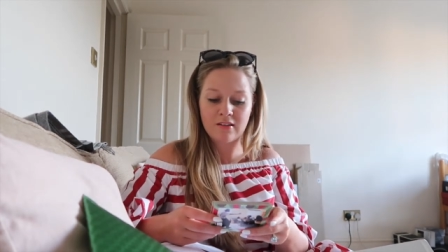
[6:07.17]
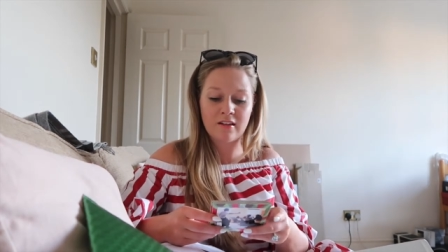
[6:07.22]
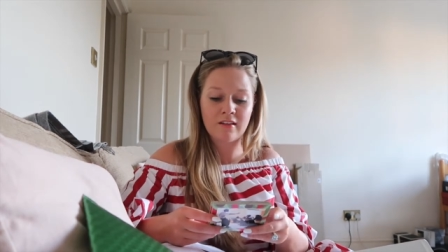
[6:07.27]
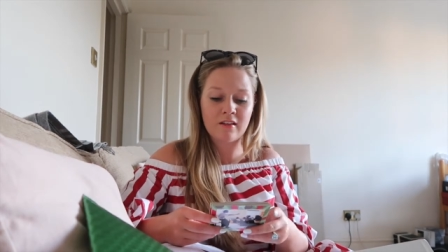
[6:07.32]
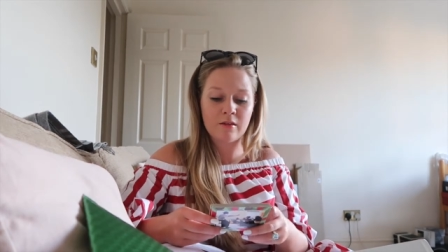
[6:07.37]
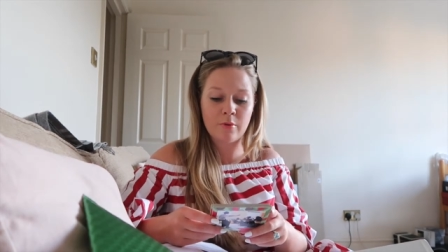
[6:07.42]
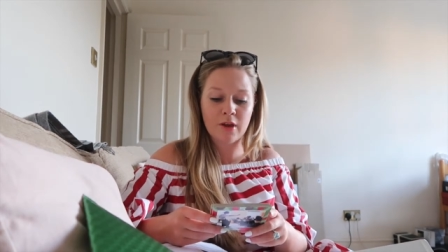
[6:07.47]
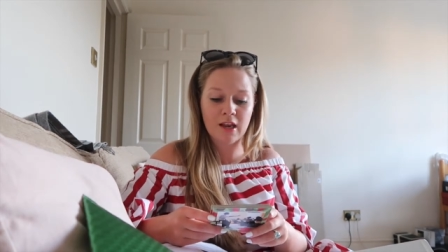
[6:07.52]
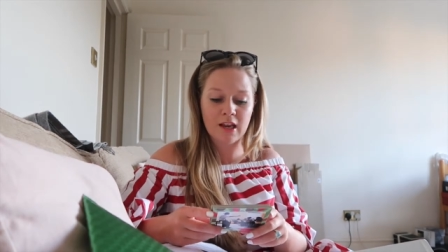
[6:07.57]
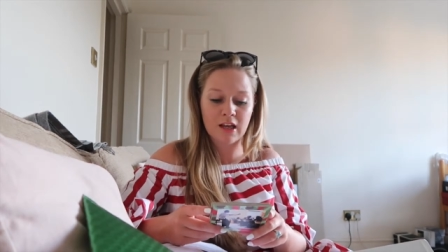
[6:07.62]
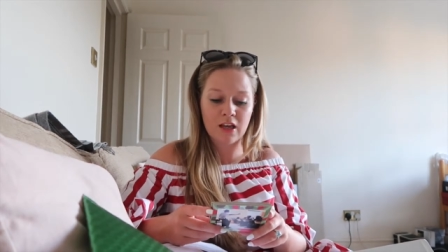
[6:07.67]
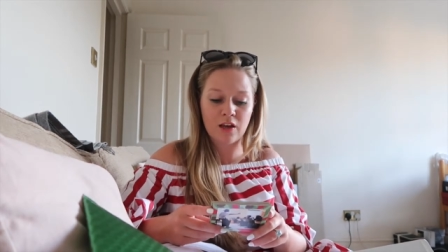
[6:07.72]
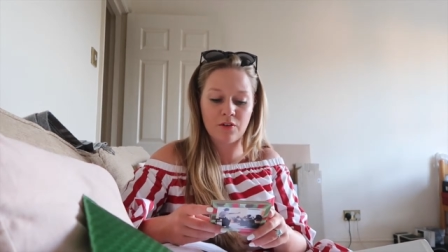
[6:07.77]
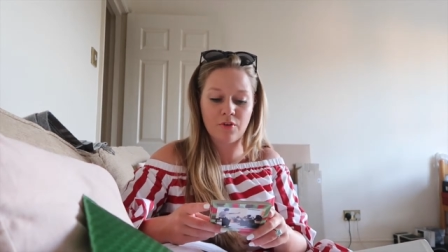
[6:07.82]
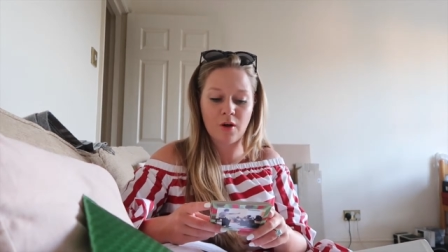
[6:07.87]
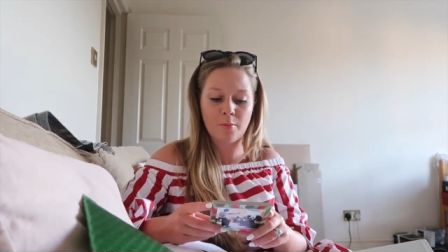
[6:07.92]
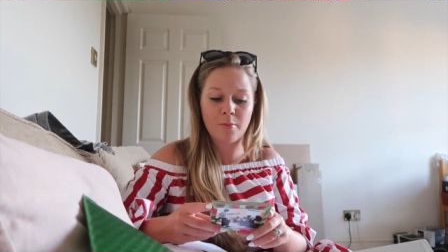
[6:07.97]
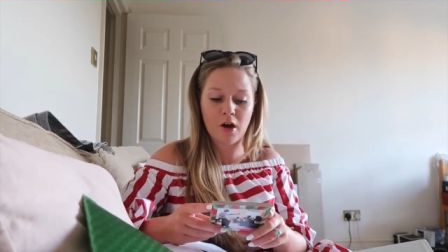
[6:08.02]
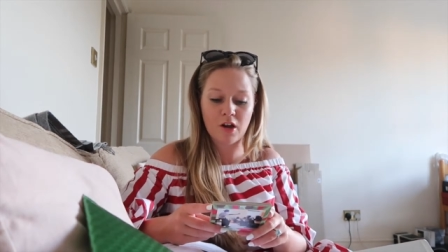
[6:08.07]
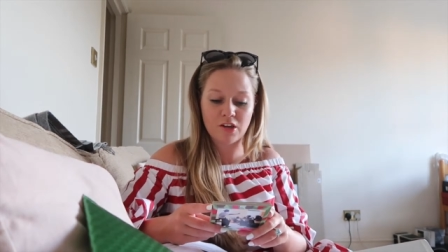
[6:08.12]
Since the beginning
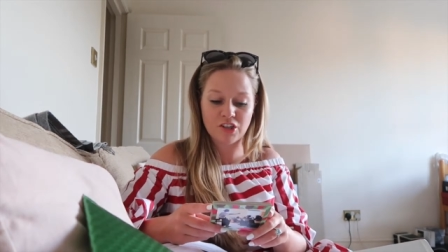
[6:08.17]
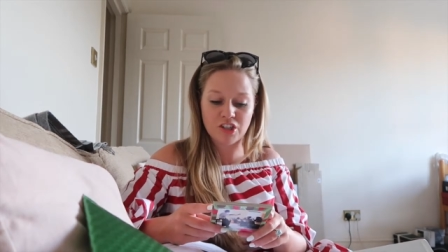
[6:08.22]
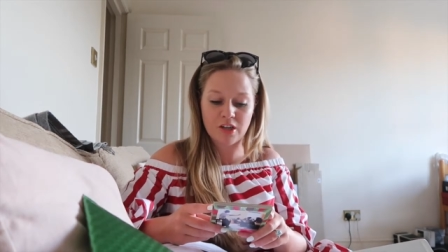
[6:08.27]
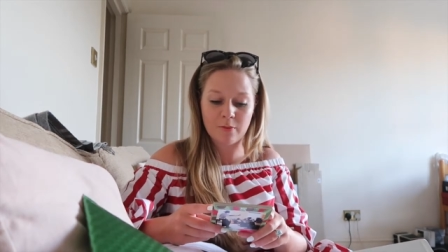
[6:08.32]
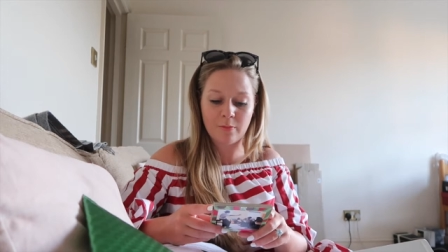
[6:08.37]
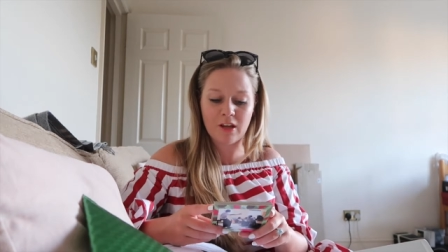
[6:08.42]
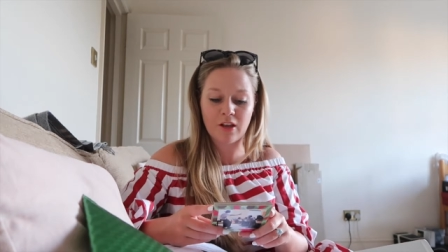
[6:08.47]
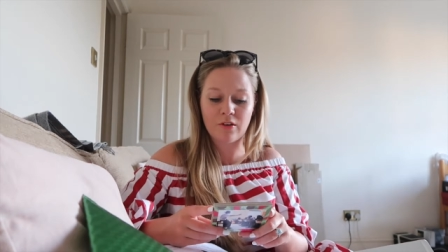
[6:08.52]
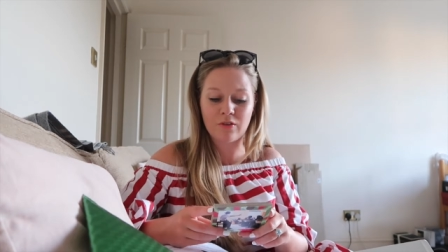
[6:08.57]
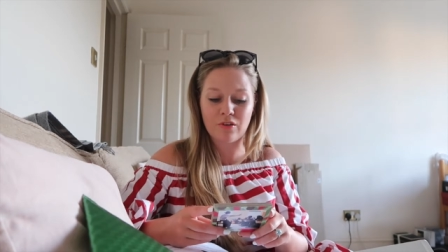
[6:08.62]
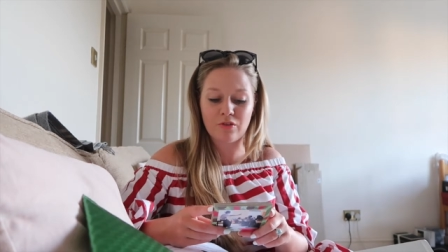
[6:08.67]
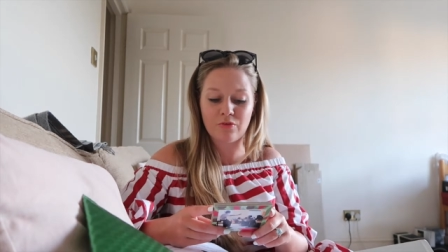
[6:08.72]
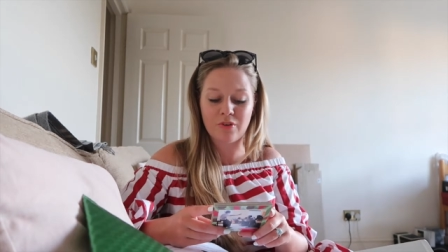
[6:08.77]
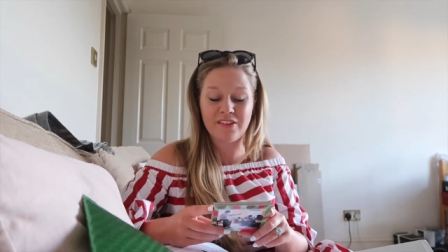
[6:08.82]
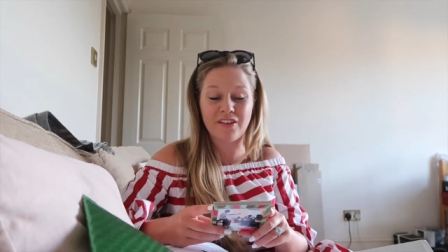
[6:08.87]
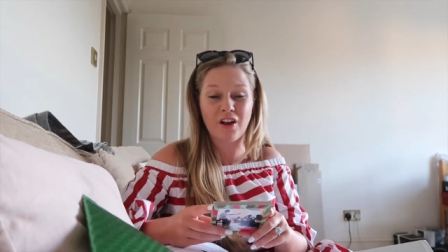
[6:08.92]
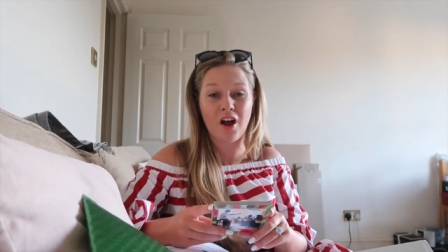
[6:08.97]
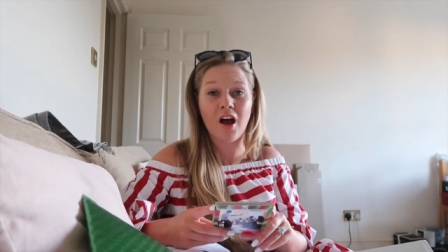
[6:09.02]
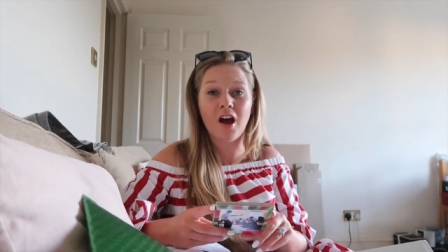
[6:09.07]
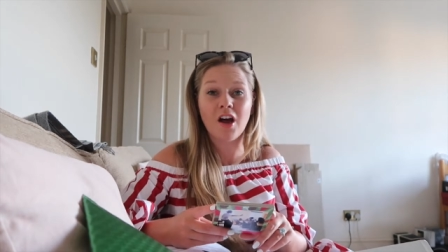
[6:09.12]
of our partnership, Kiehl's has
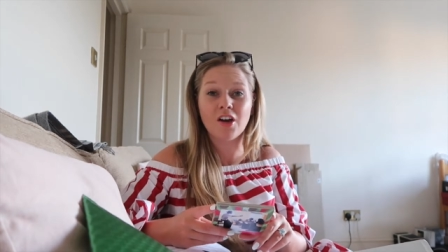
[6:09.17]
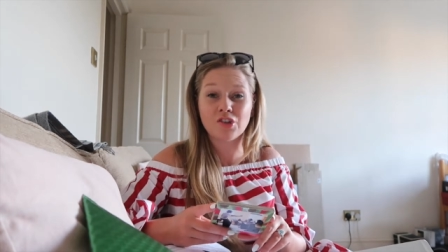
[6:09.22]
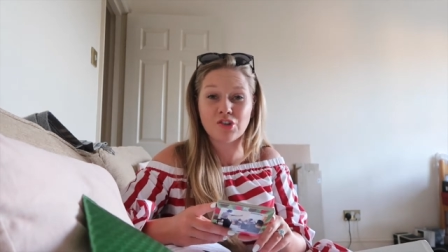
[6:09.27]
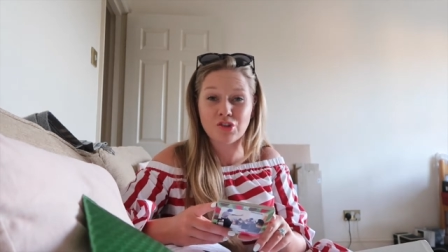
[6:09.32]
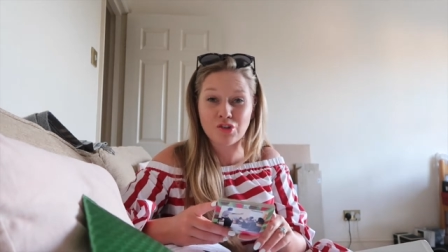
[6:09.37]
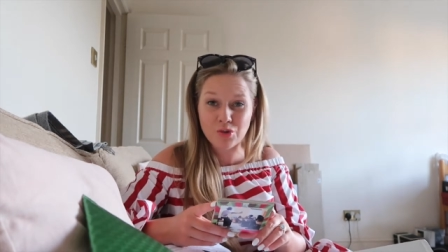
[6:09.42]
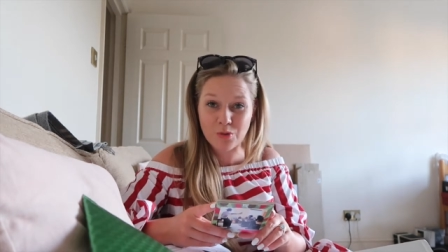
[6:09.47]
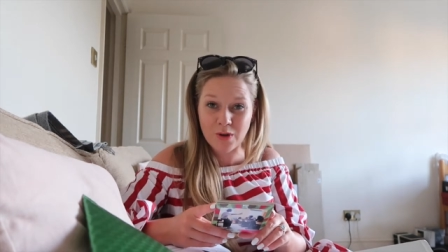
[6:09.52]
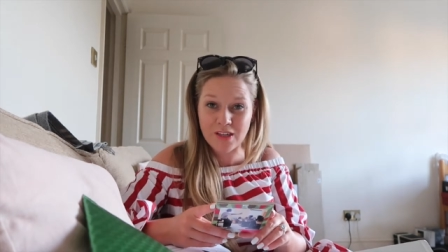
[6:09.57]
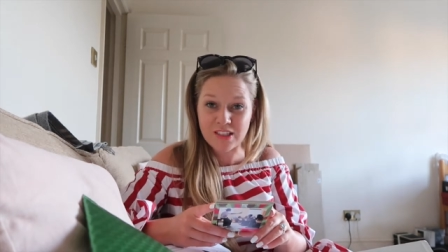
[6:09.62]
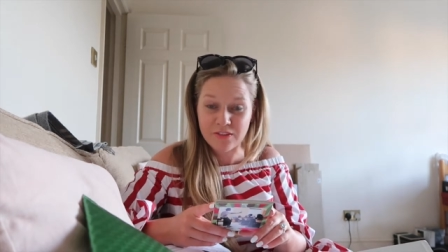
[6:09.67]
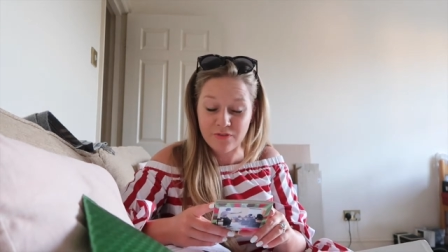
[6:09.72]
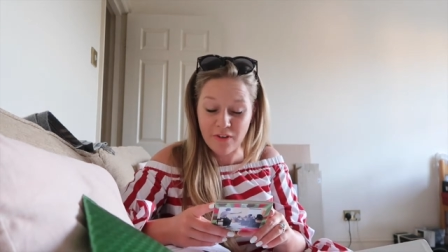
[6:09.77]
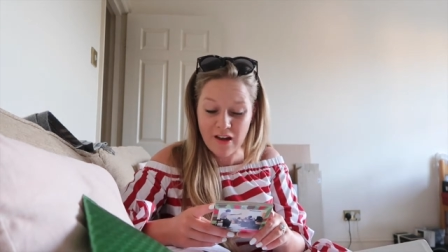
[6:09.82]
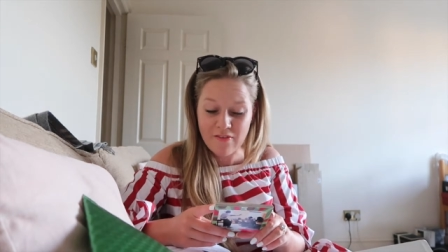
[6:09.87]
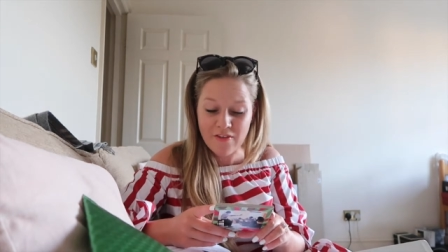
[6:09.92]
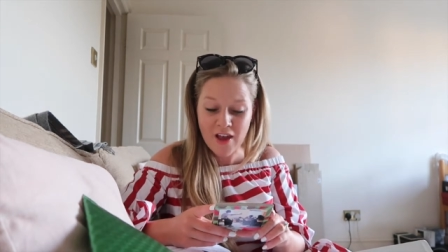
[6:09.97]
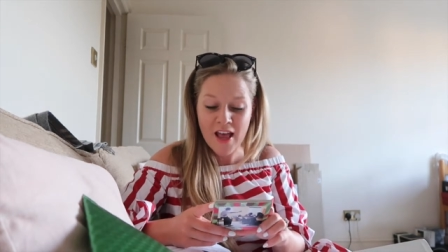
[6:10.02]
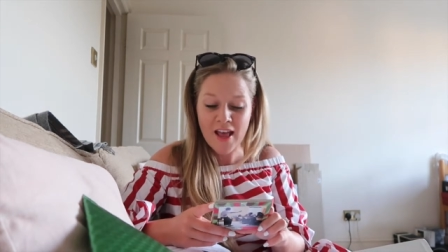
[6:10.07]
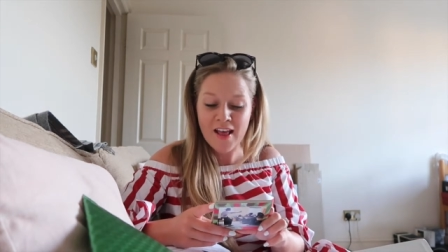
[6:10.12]
raised
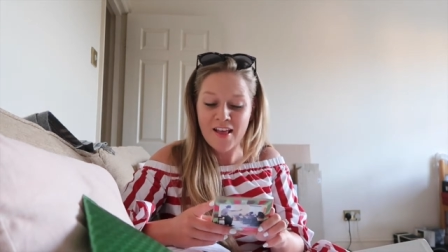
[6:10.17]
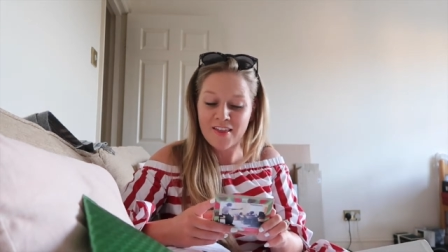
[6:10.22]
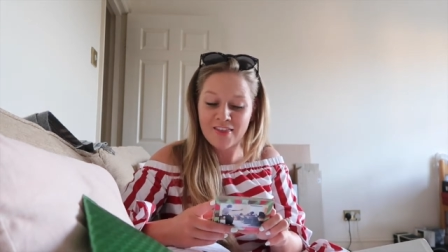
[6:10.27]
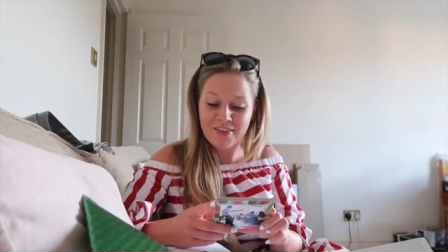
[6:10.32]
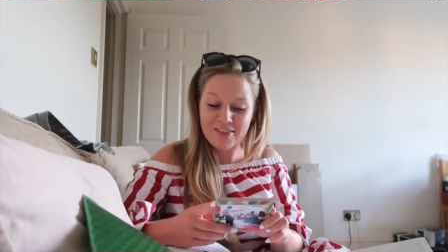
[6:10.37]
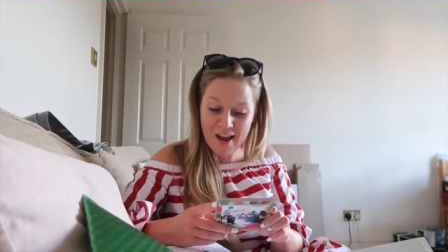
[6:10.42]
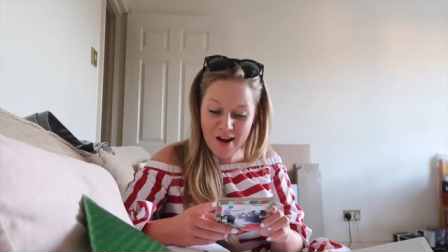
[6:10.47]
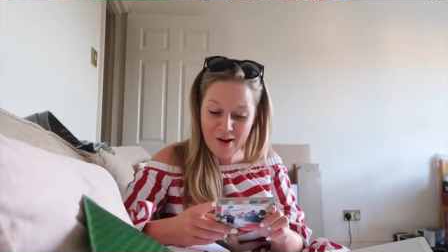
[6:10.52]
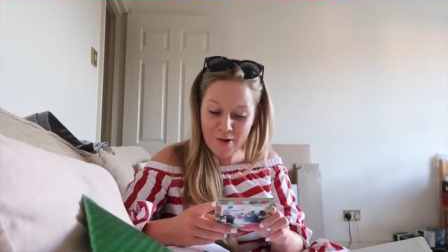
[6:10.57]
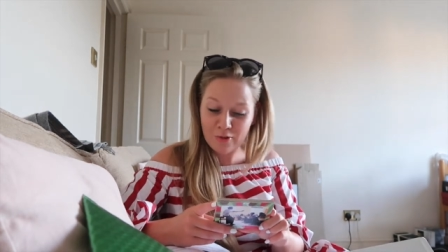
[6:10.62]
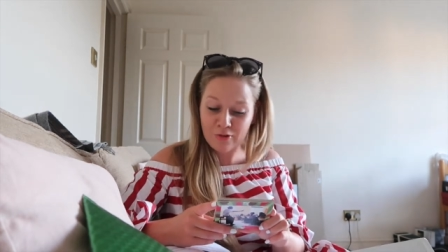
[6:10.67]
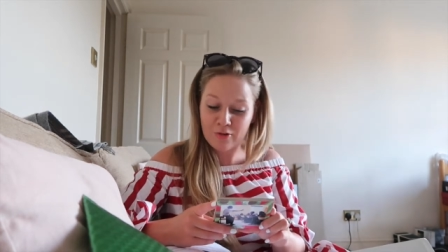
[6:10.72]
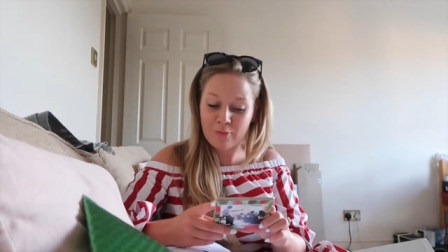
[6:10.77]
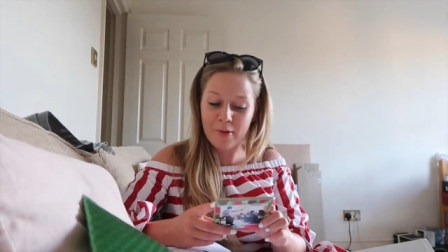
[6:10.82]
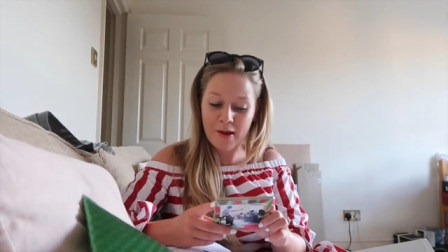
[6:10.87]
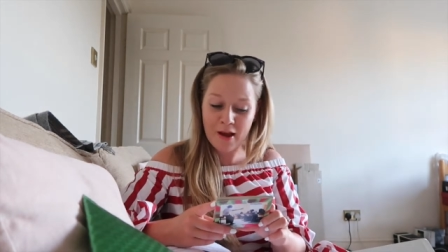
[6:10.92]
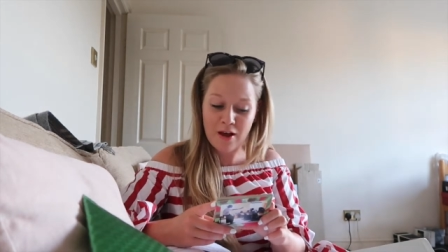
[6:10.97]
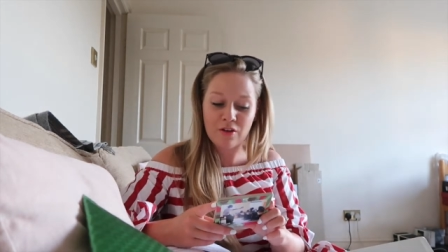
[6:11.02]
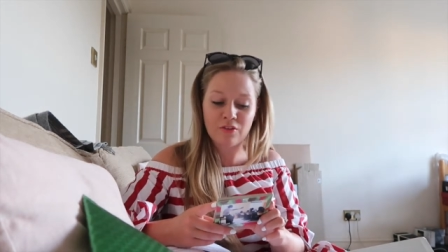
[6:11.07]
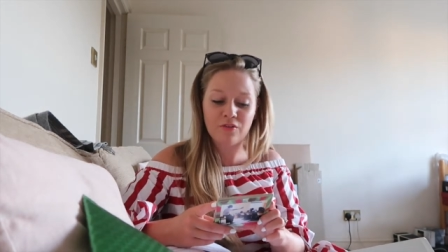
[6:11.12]

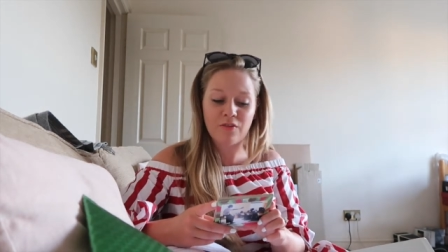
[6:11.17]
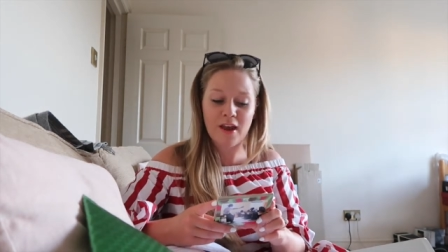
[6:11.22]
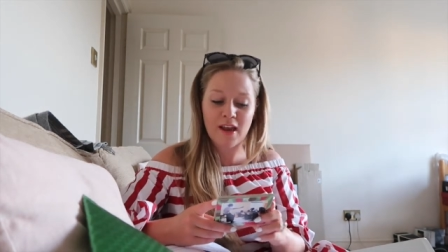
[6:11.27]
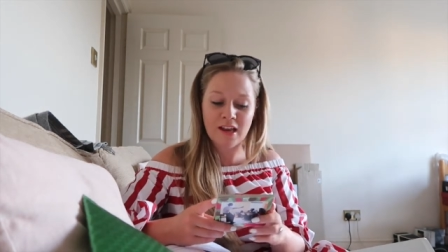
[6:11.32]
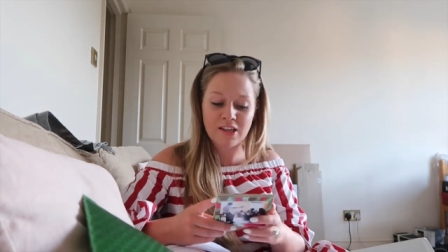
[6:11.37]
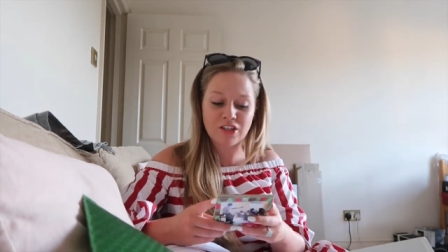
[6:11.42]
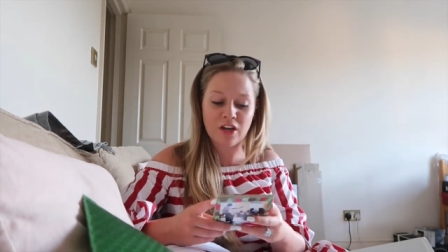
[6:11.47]
£125,000 for